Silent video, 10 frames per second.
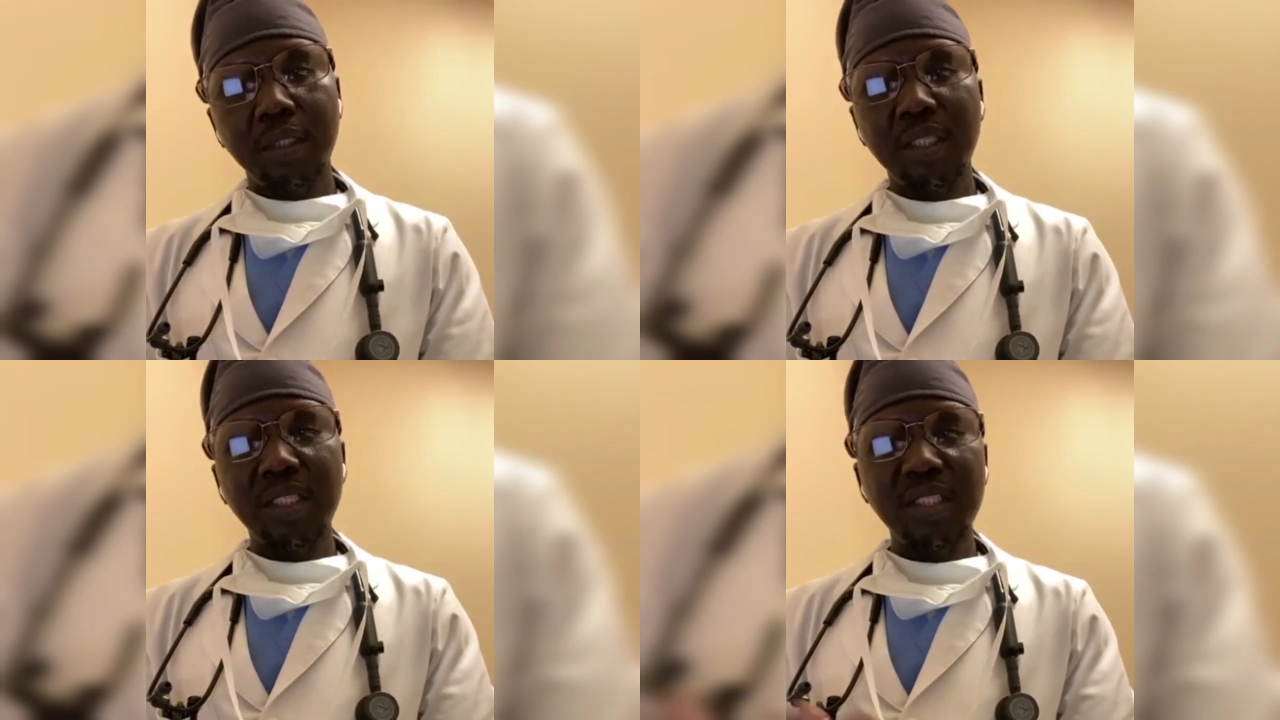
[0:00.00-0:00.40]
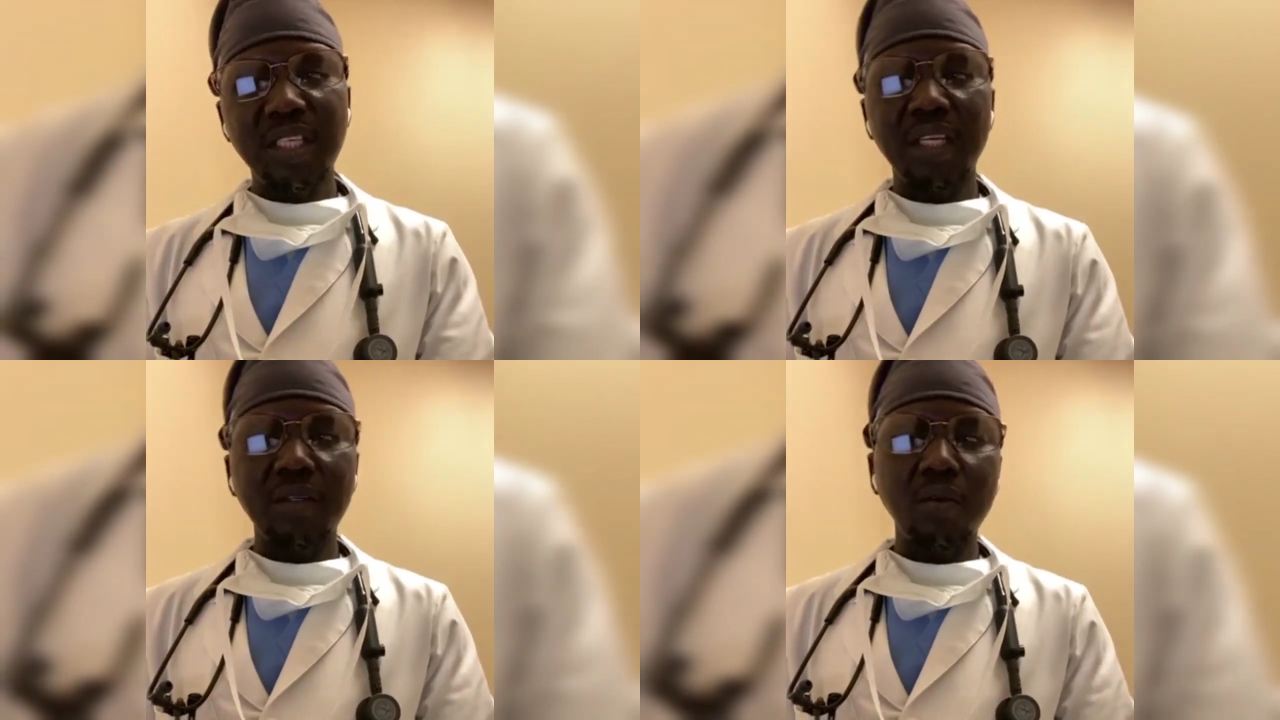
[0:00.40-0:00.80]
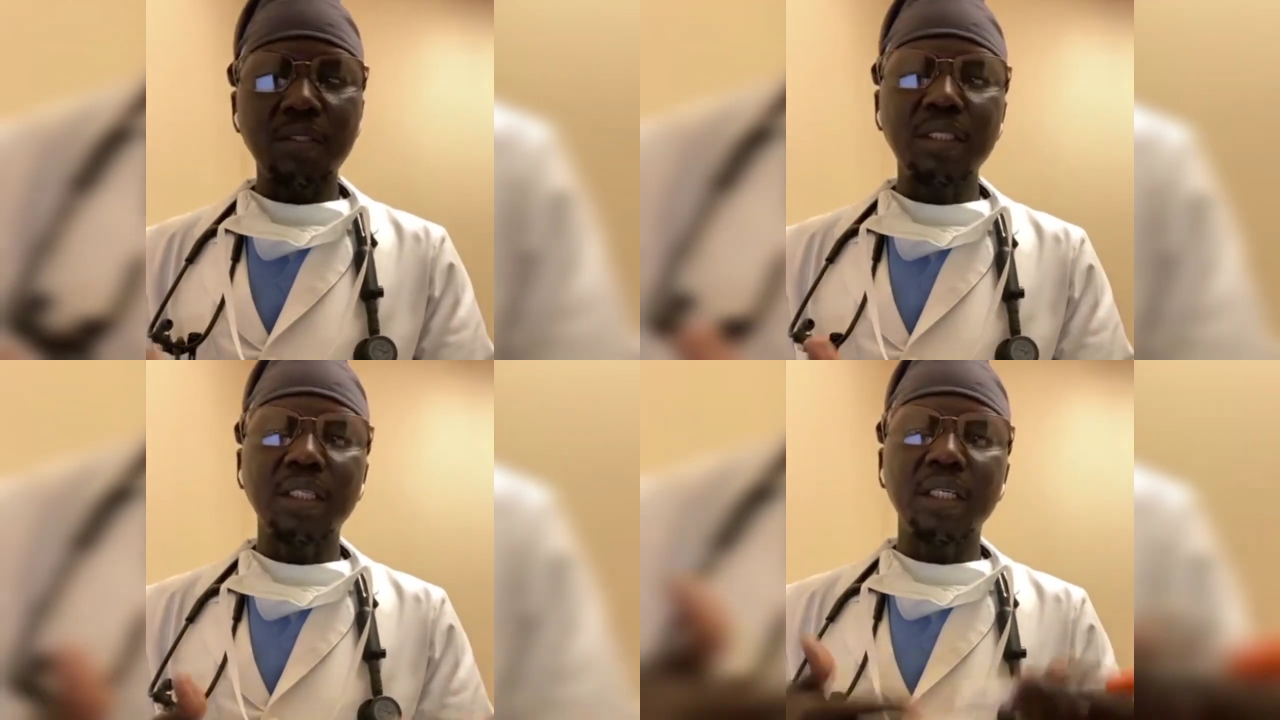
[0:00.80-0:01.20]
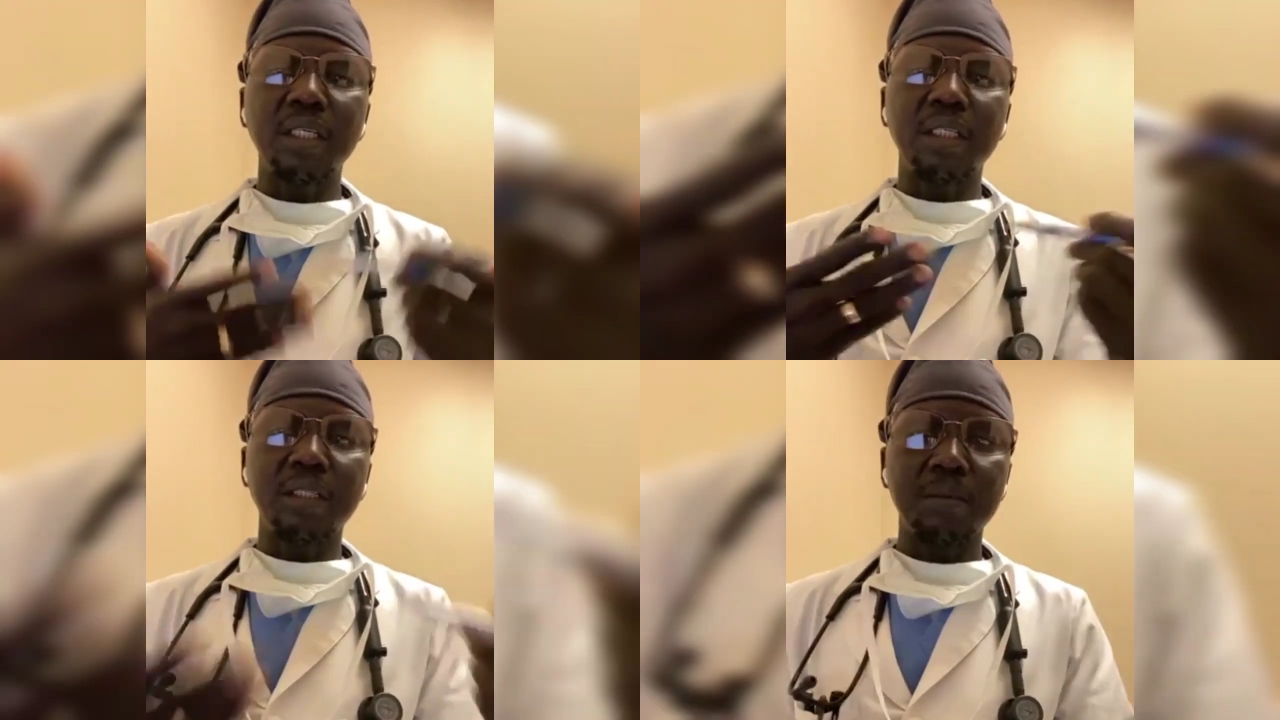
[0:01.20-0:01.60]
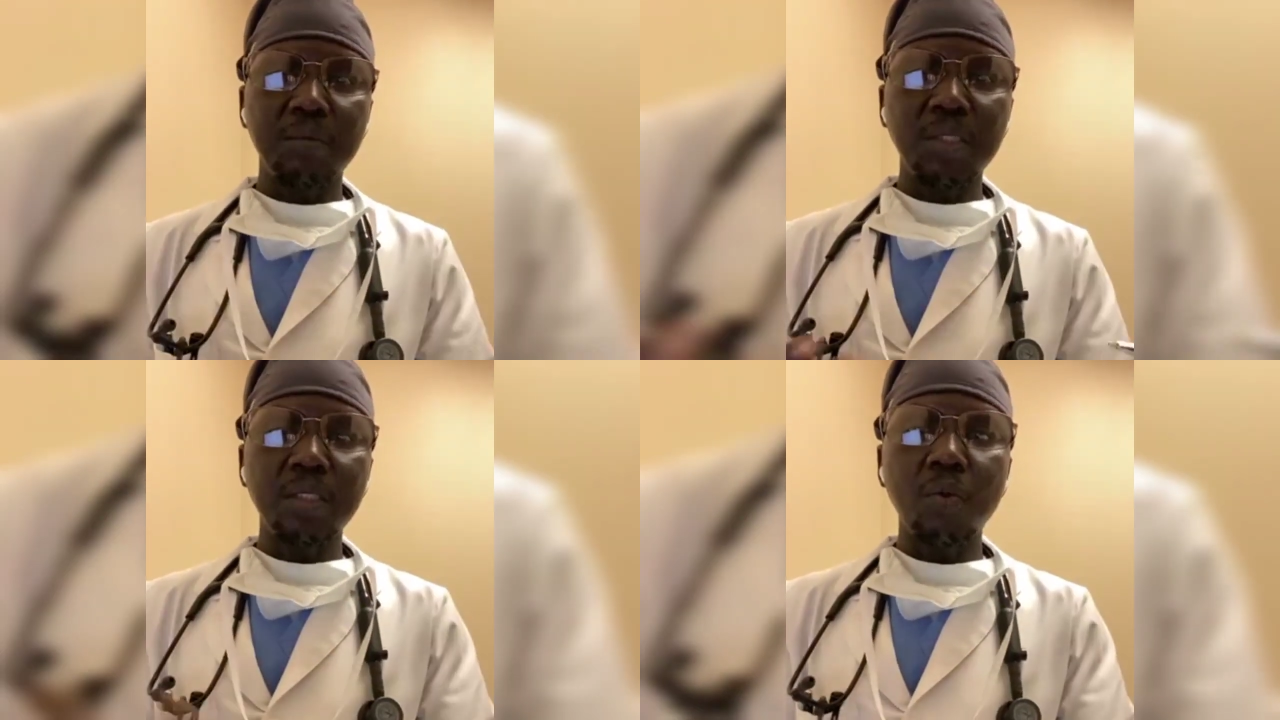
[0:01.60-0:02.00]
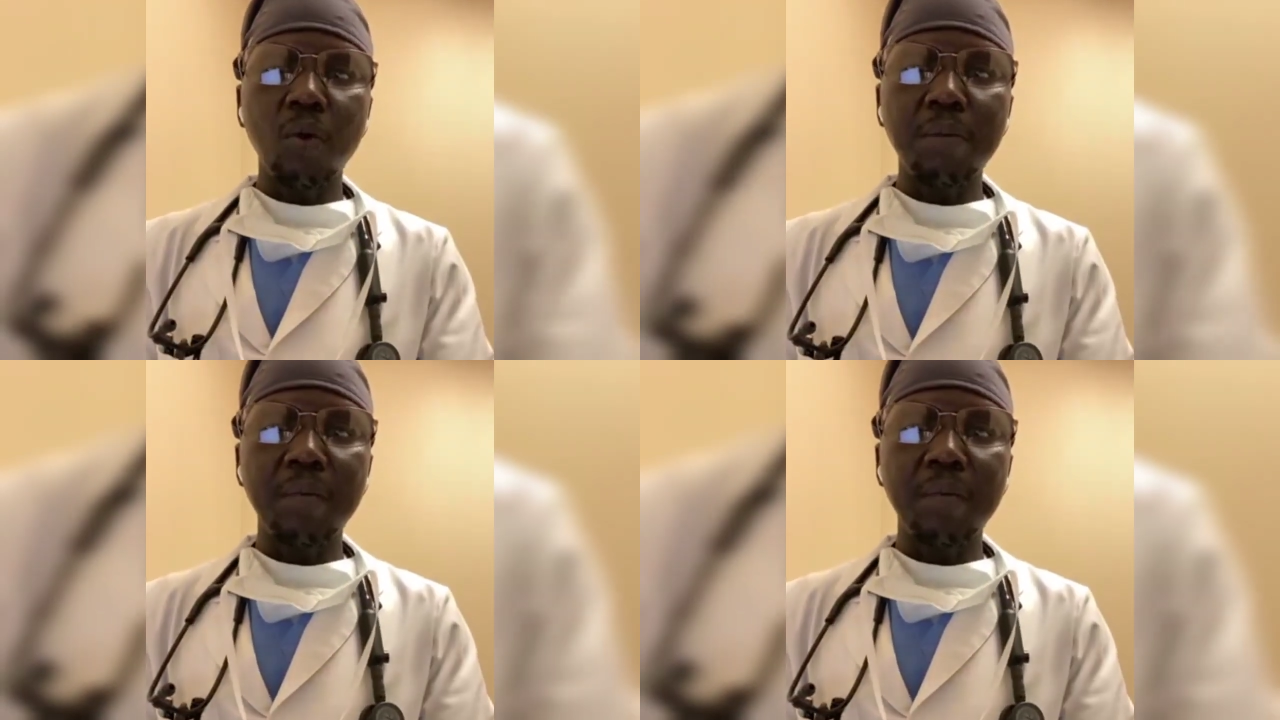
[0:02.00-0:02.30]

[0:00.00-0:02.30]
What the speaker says: DGN don't take a mission work